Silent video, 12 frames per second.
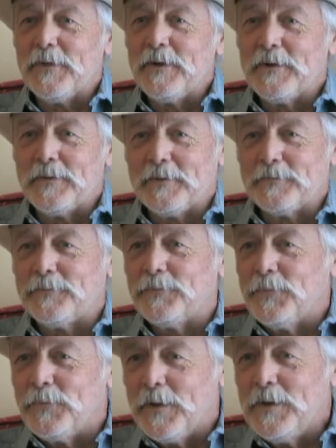They are the
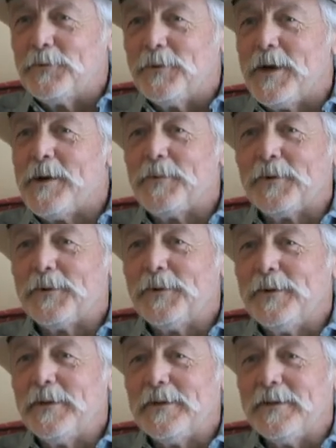equal
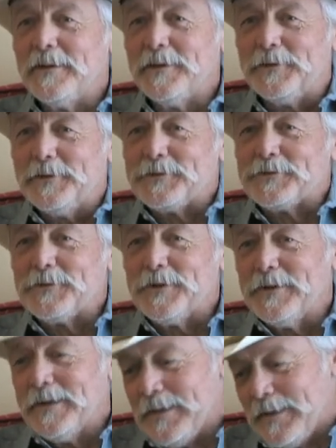opportunity
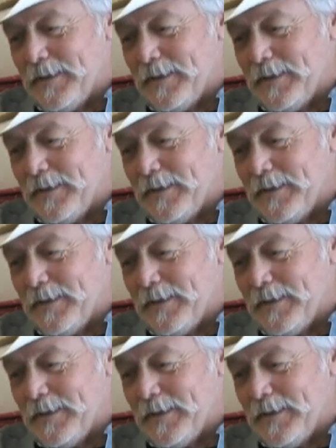destroyer.